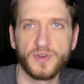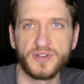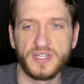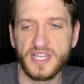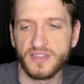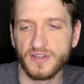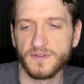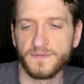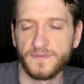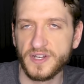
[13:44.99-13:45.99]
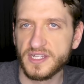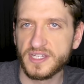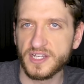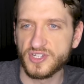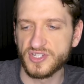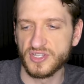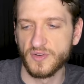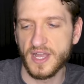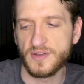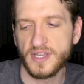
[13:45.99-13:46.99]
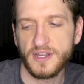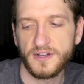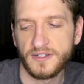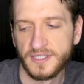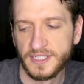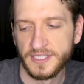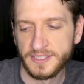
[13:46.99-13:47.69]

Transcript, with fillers: where neither foot touches the ground at all